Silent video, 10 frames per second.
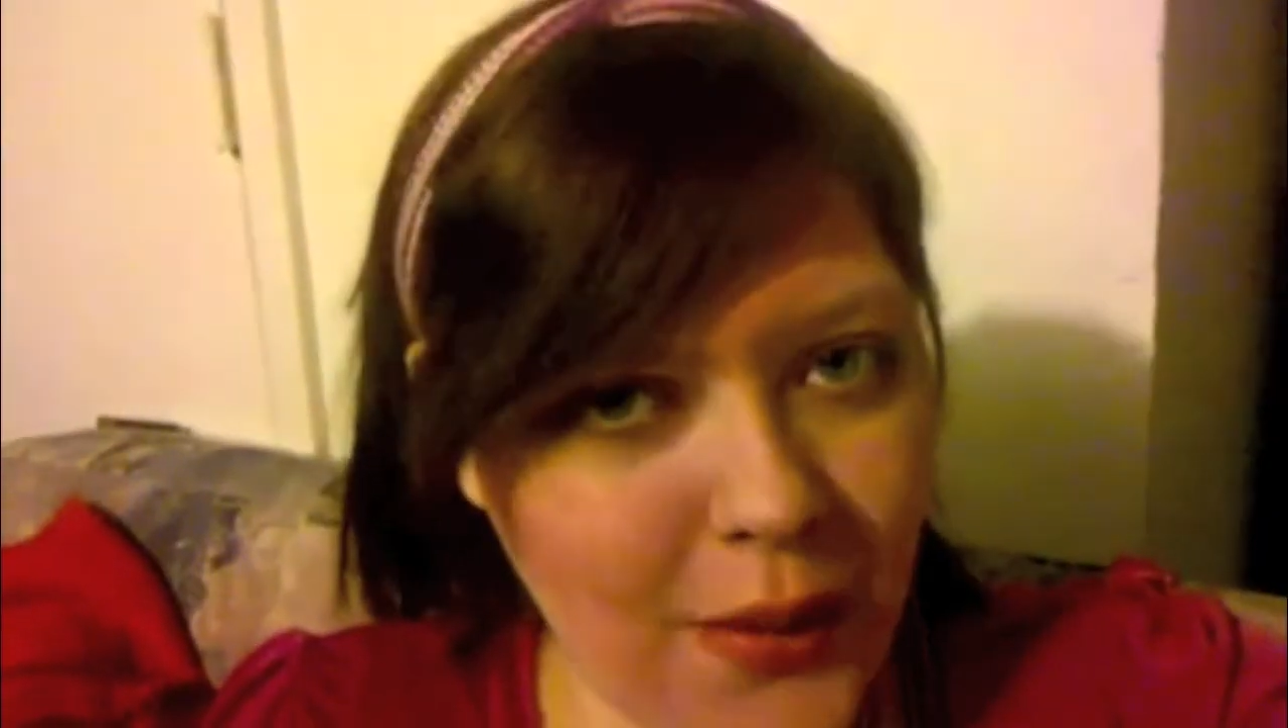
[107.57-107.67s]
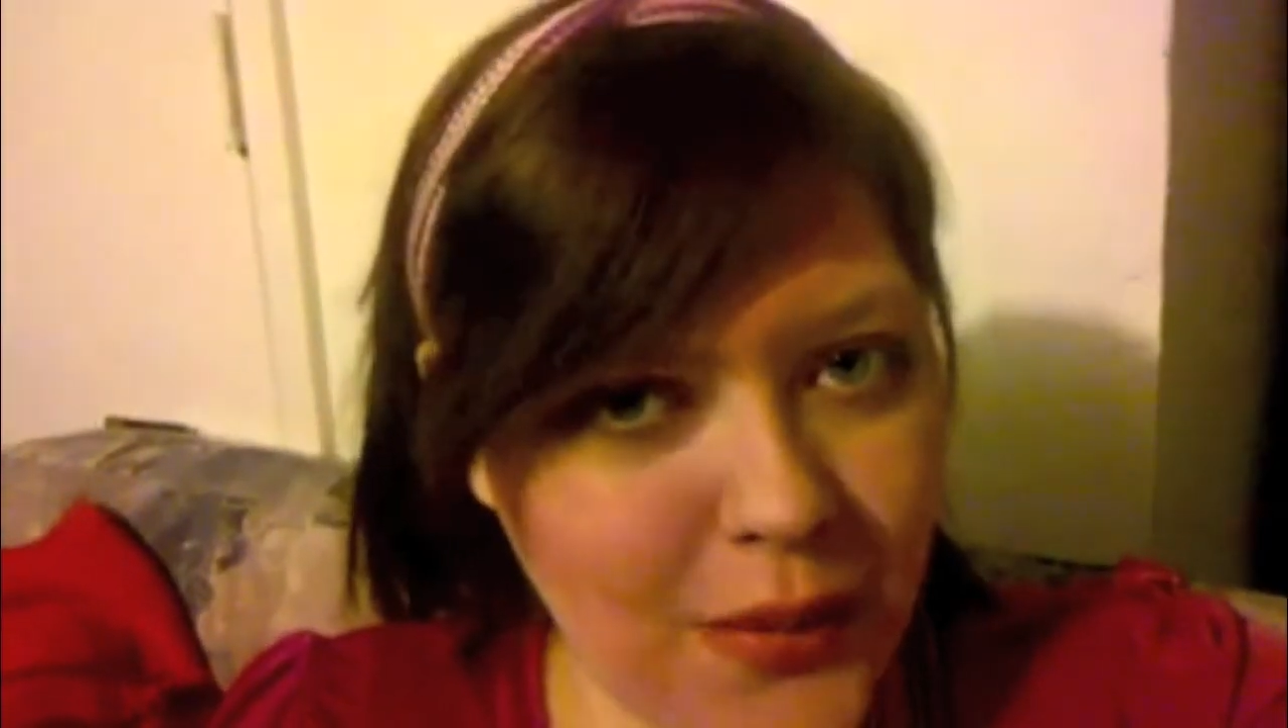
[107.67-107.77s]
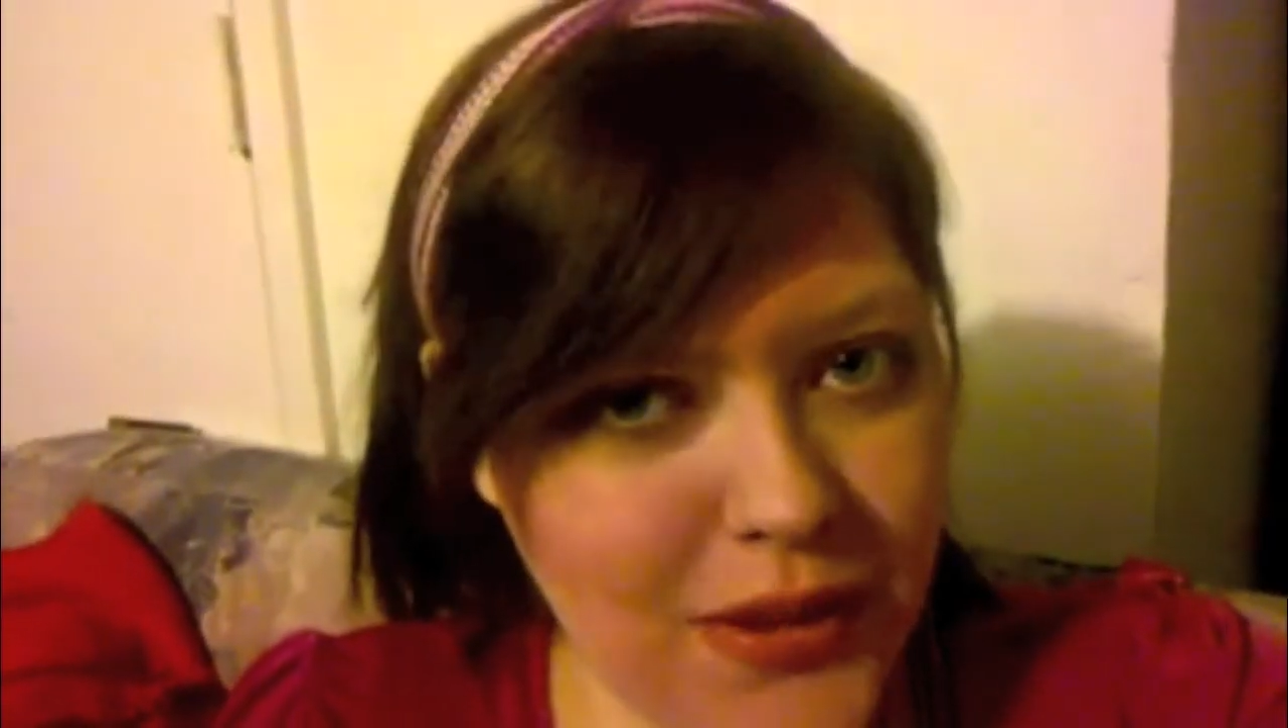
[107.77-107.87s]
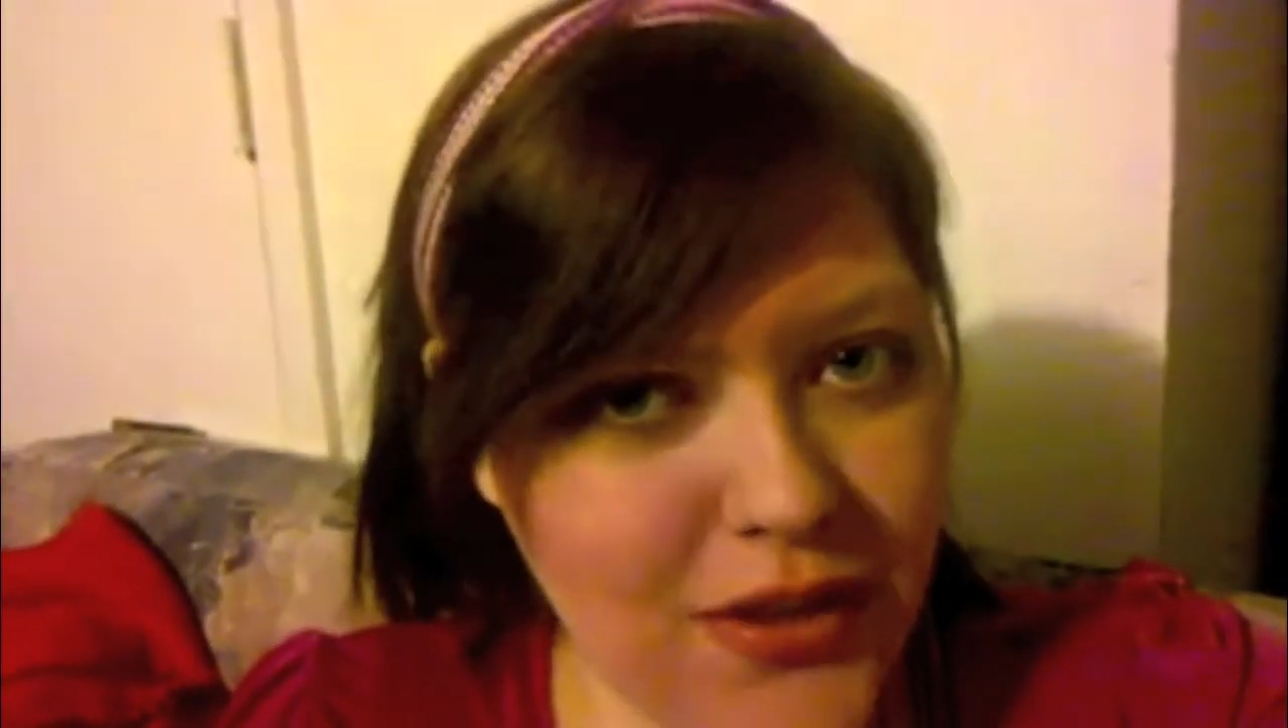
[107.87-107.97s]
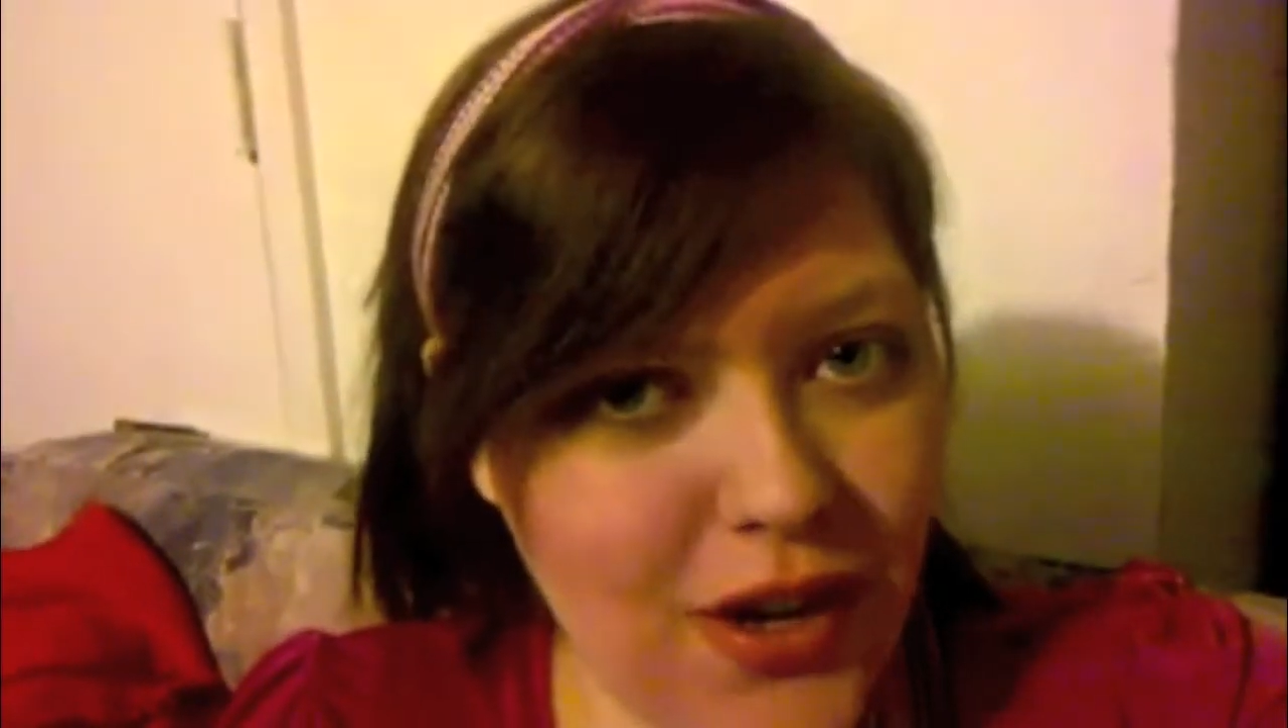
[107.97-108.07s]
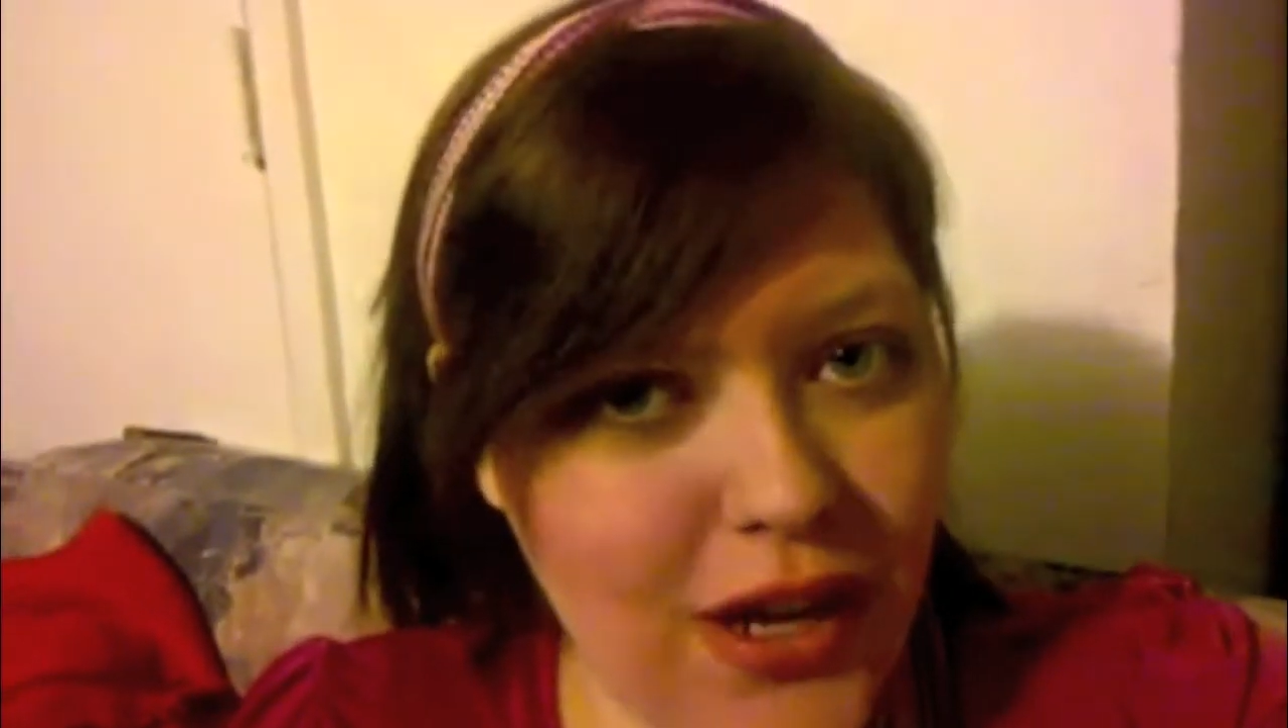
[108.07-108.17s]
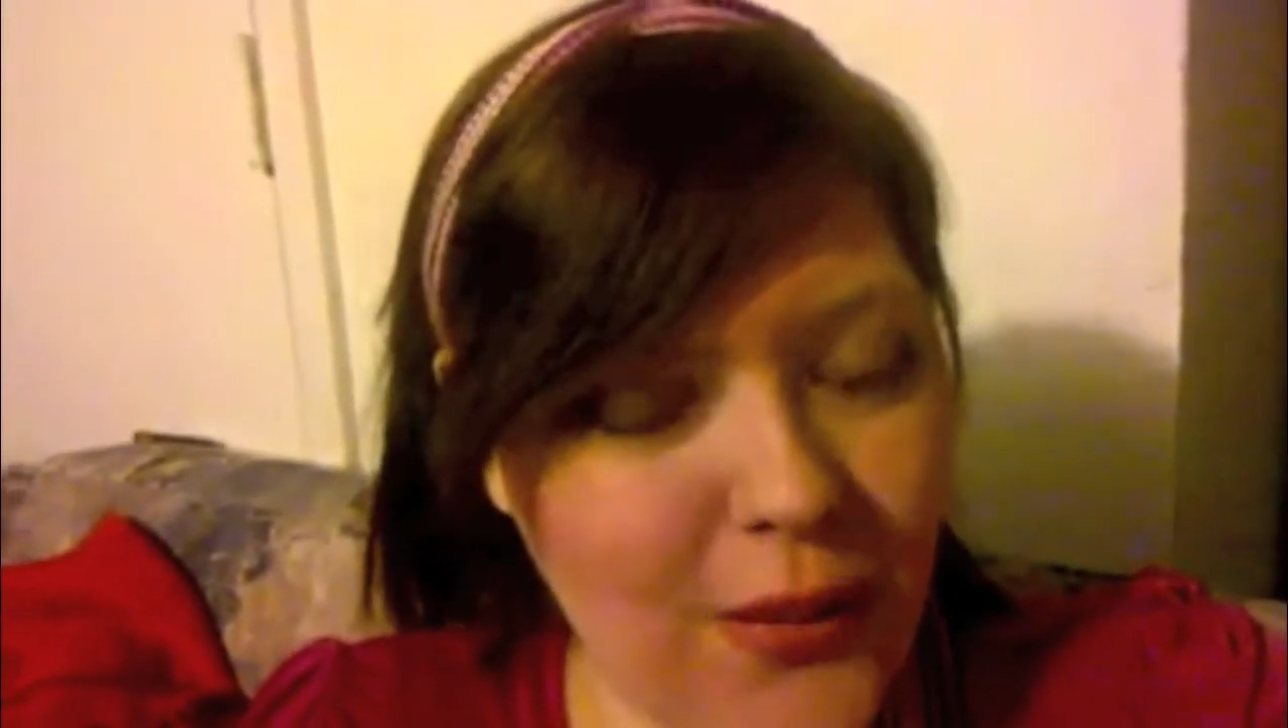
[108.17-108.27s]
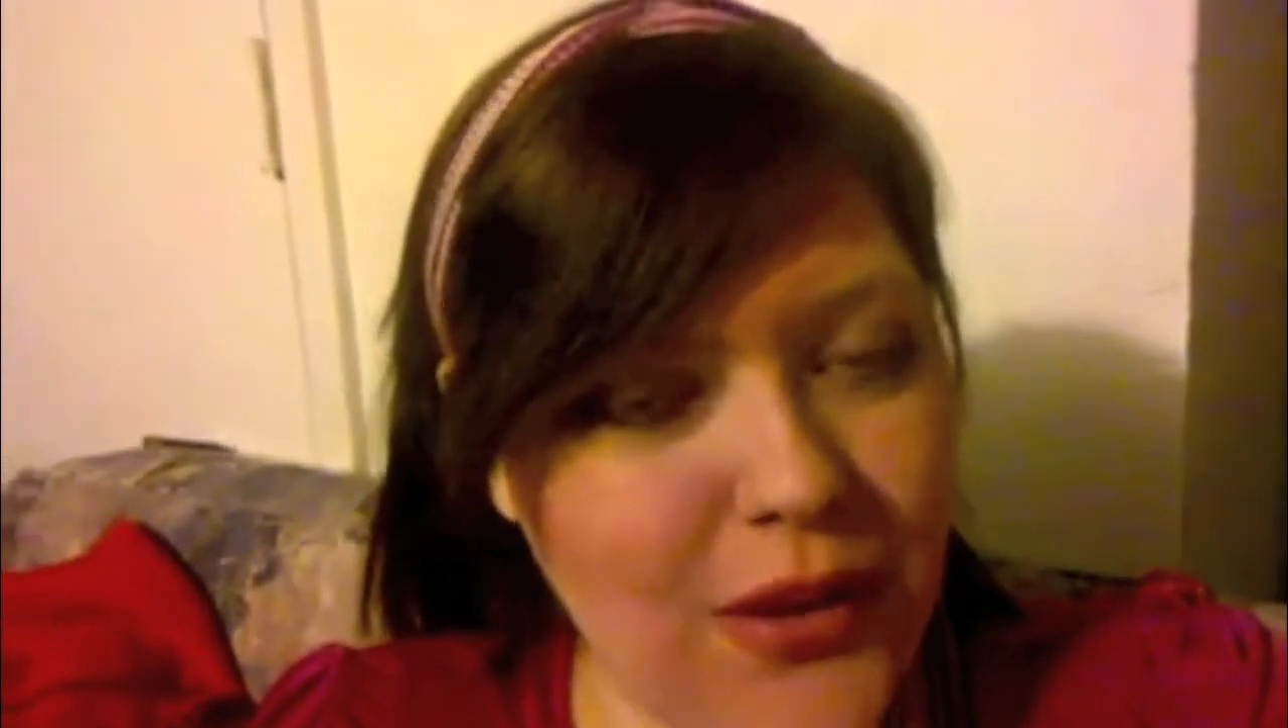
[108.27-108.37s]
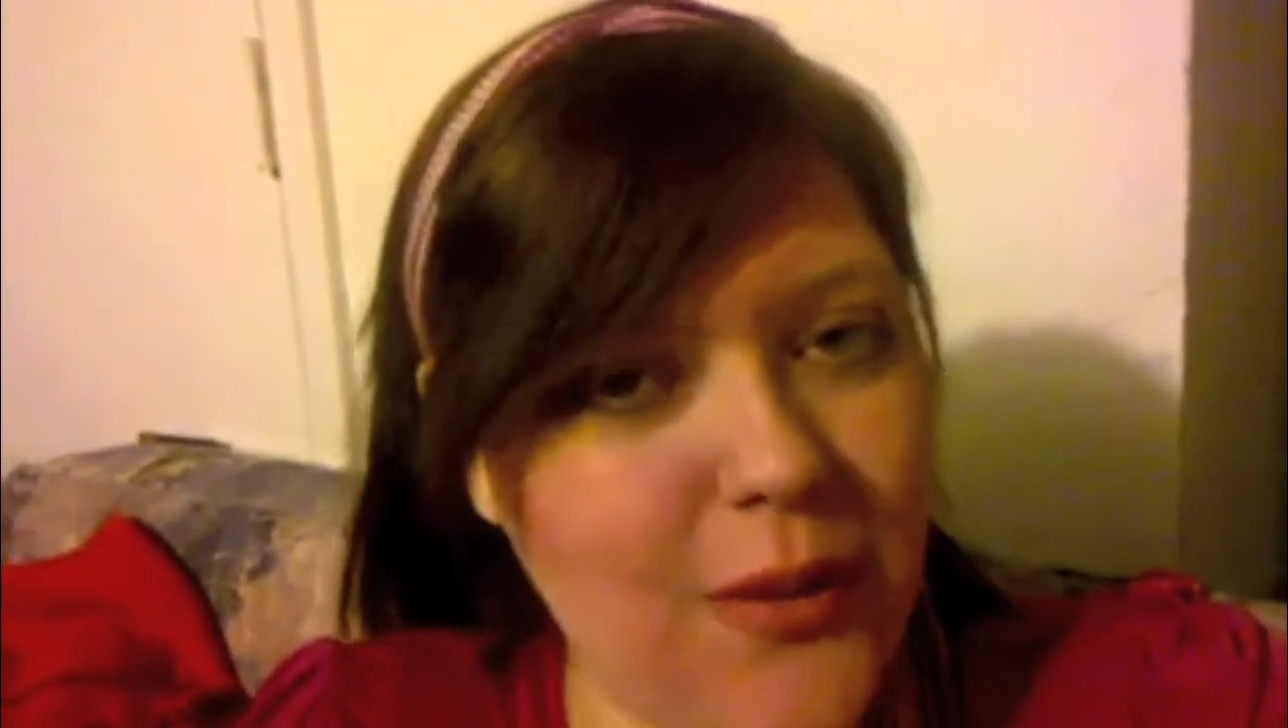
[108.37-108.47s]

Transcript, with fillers: we start out with